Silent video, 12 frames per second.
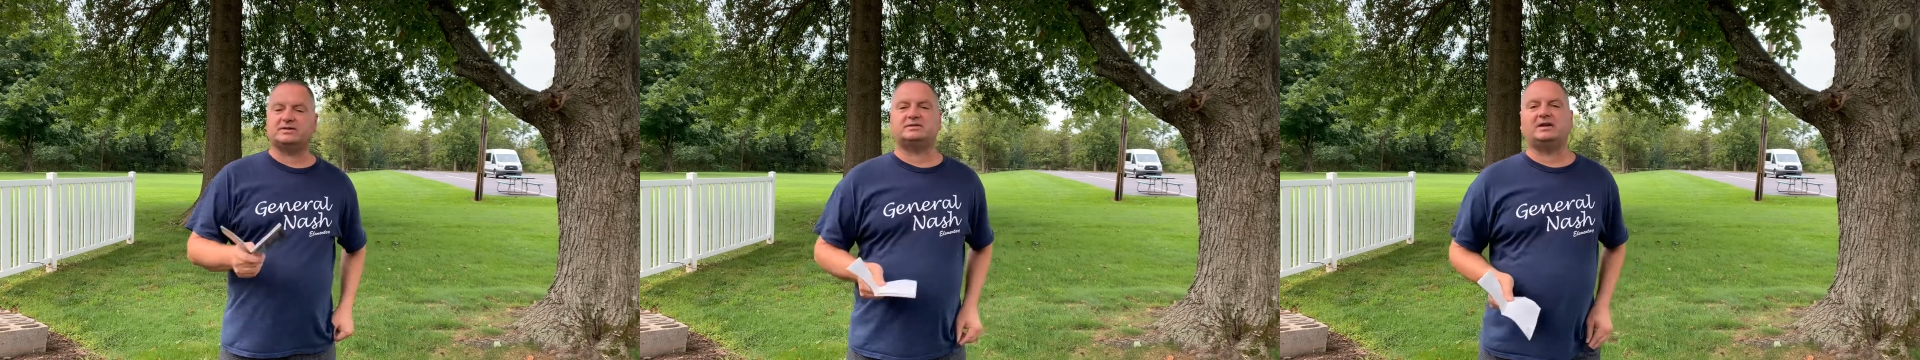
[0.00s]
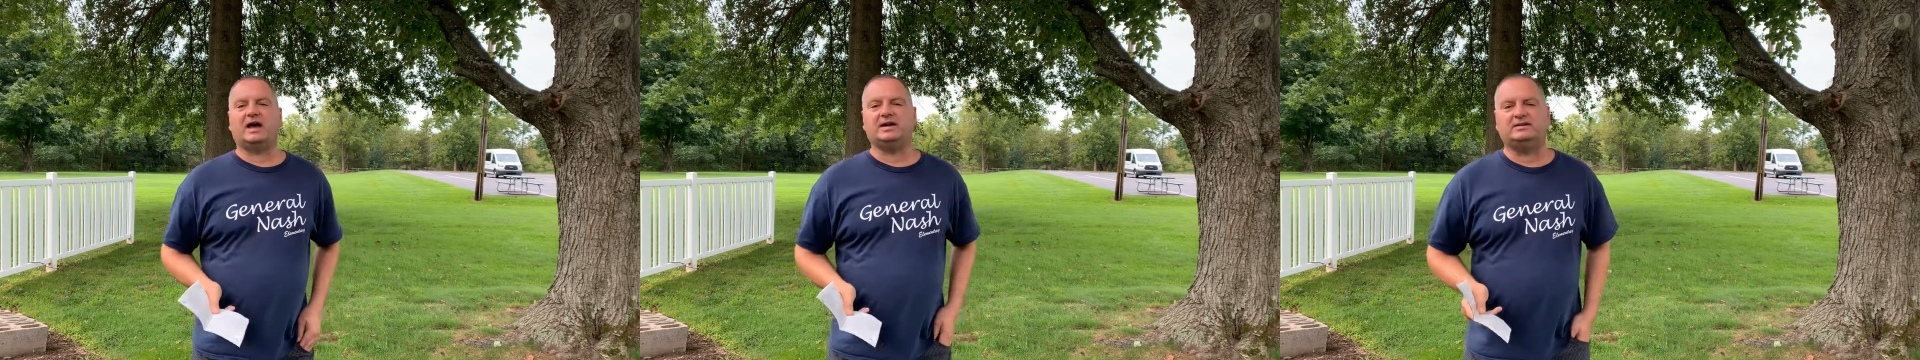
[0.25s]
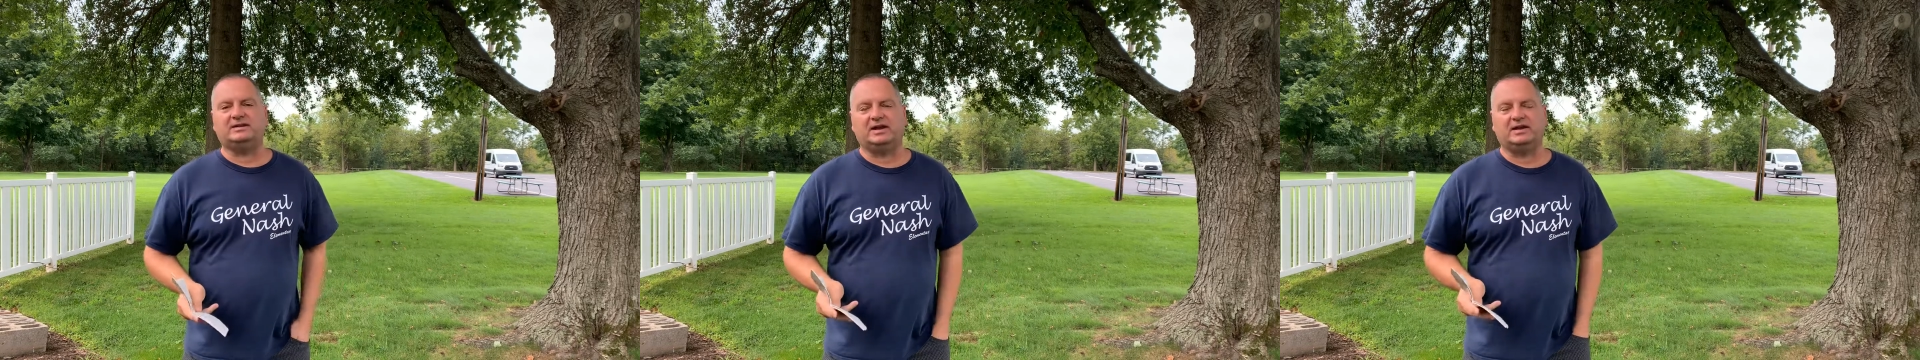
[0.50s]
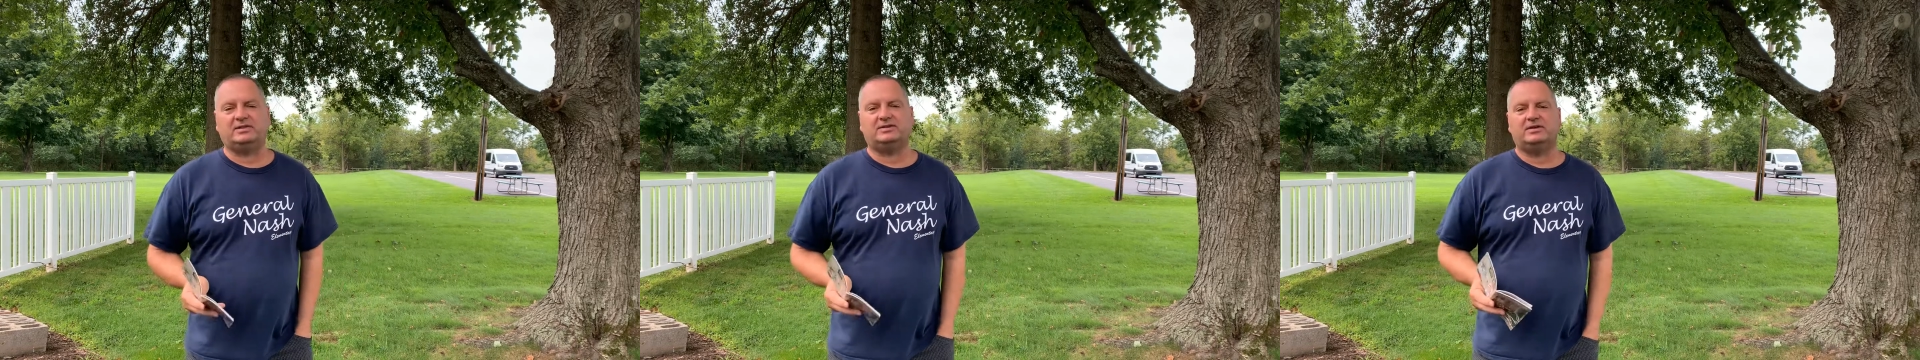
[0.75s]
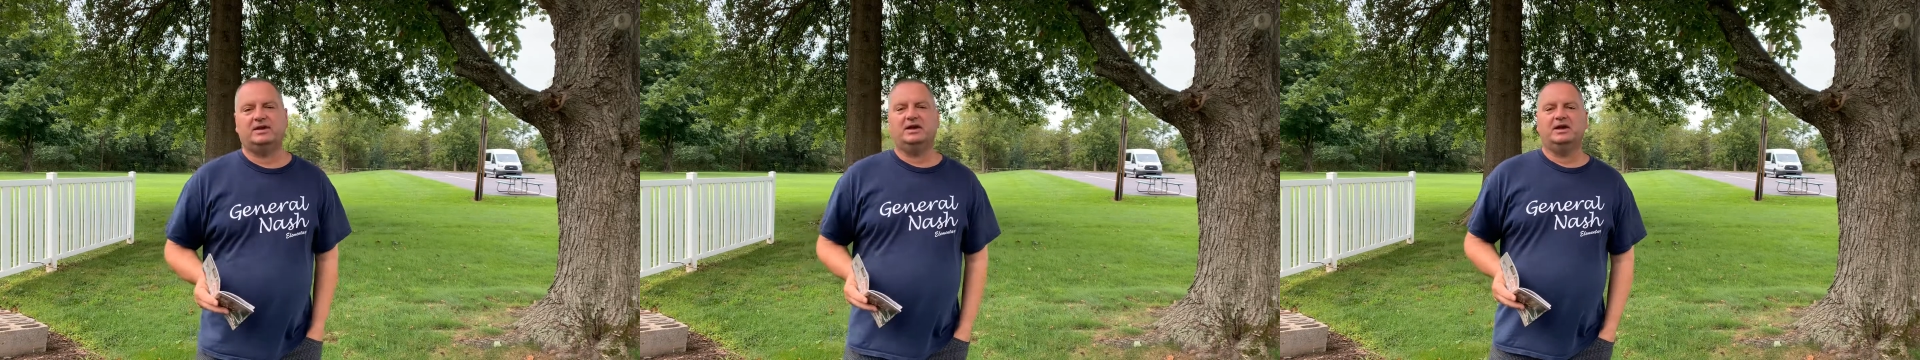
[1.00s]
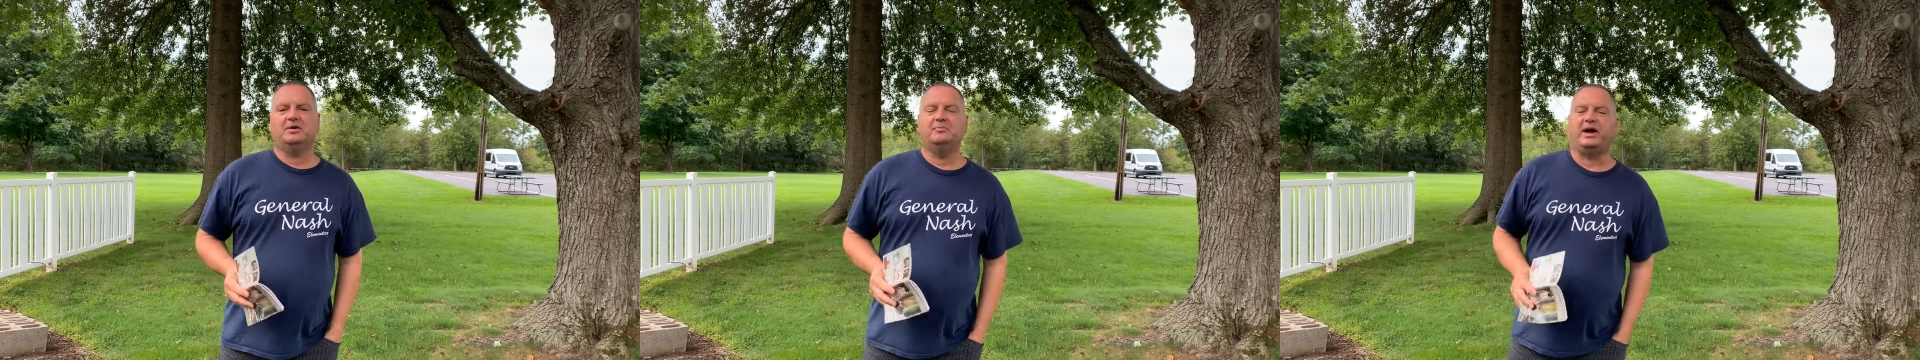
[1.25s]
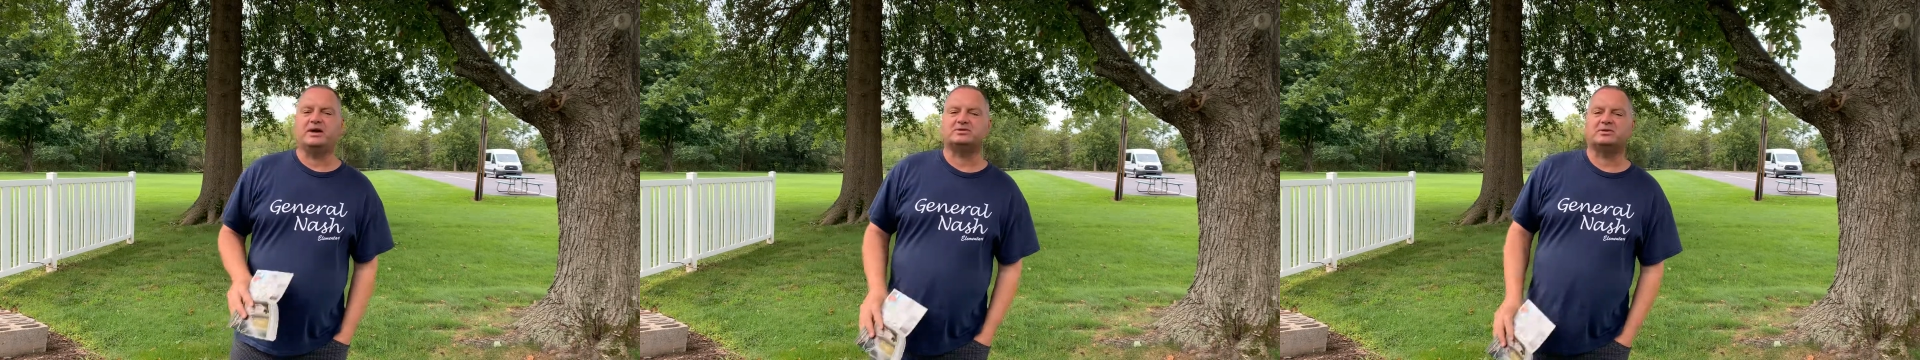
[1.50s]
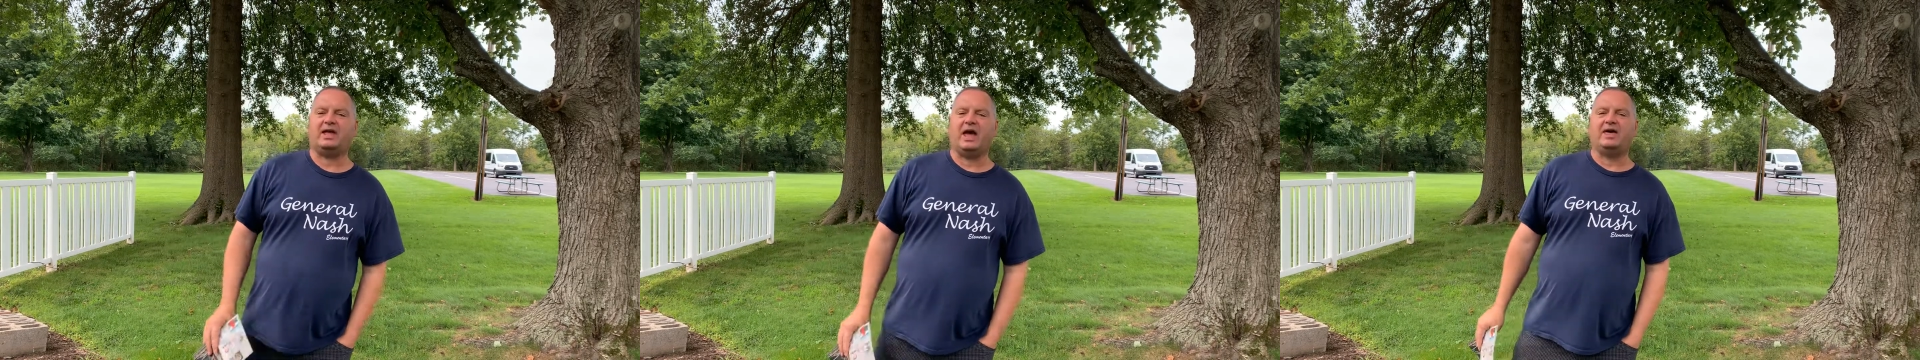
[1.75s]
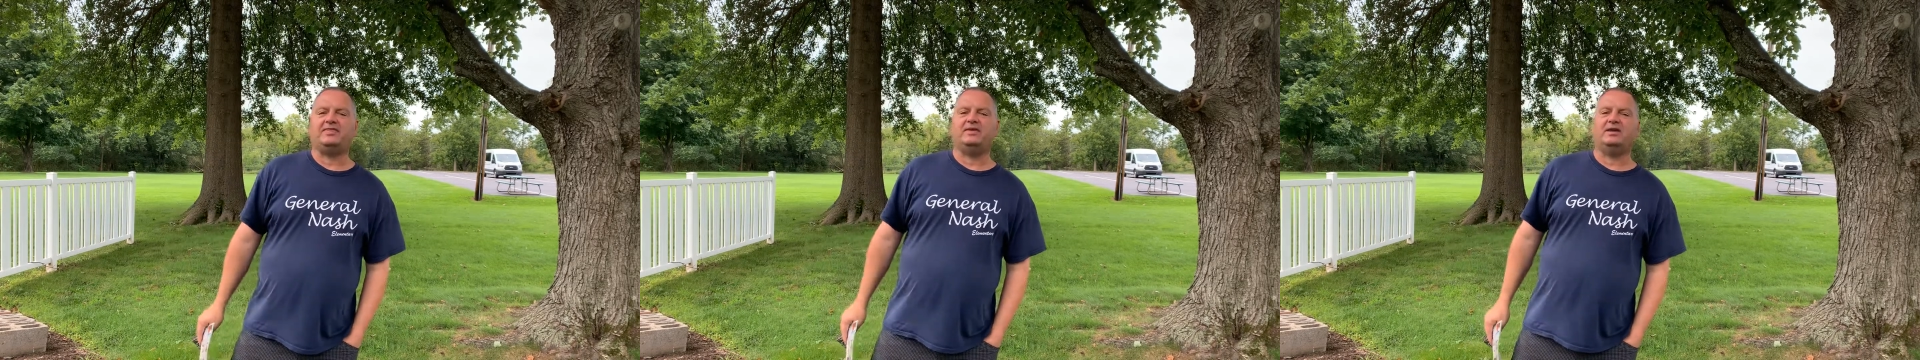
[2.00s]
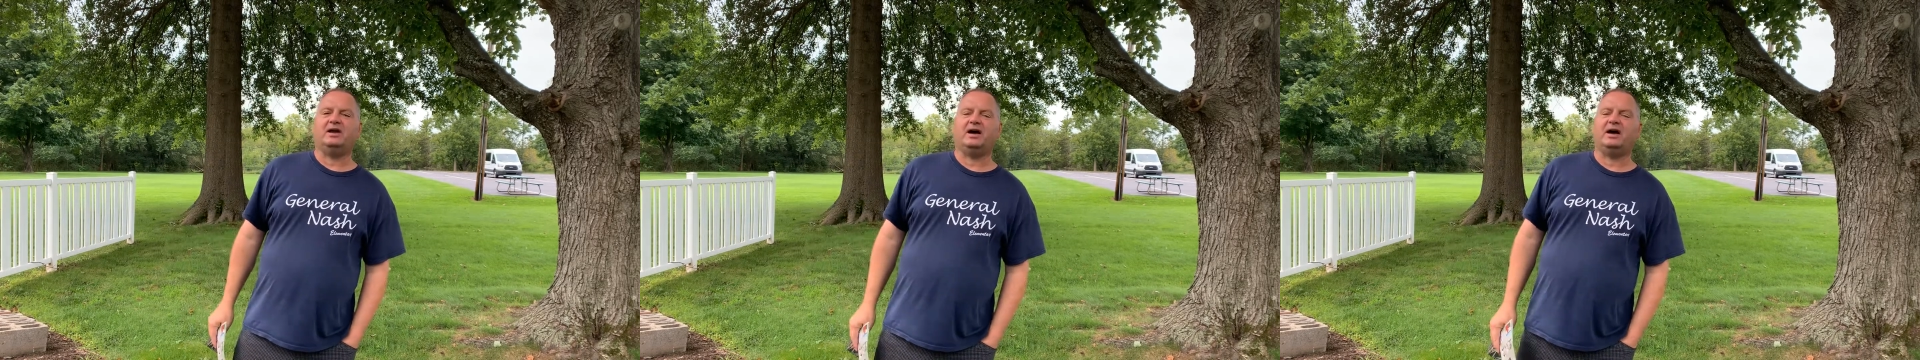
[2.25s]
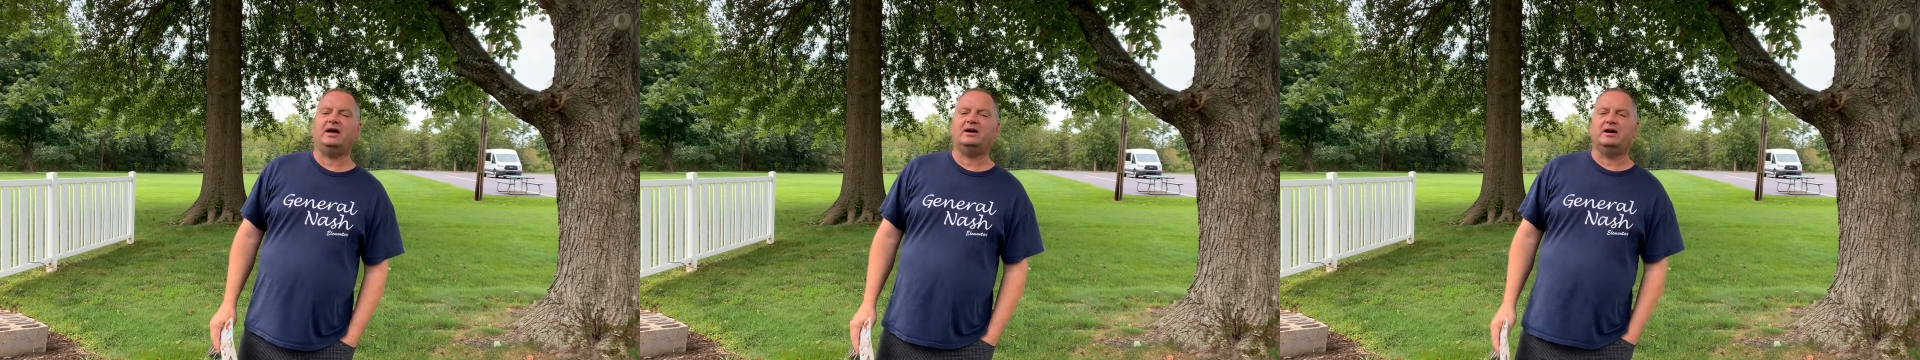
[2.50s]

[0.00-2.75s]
19th. Pastor Kathy and I,